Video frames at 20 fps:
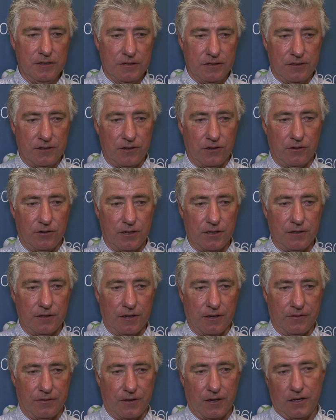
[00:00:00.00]
you know, I,
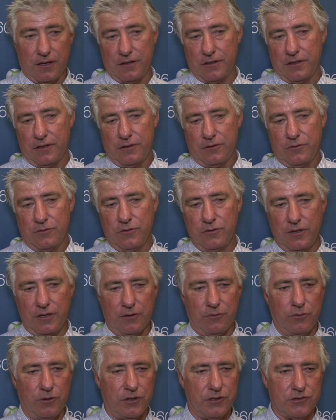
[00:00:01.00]
I thought it,
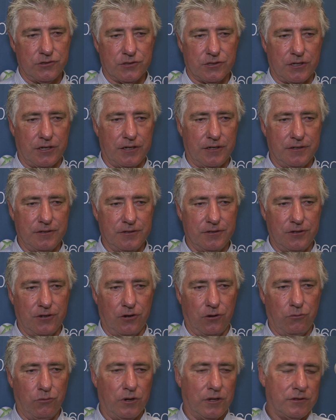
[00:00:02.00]
it was uh, you
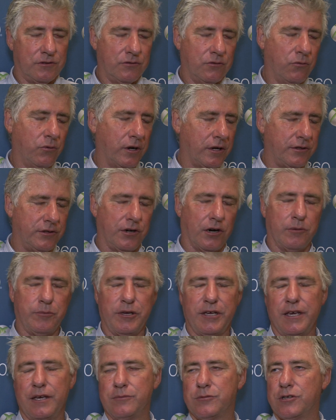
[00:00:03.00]
know what what a
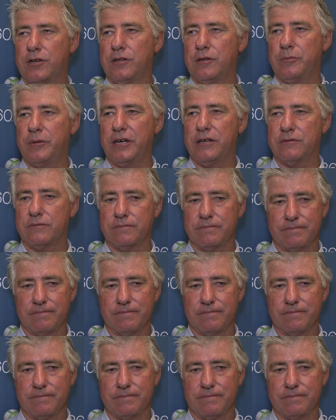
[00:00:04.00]
derby game's all about.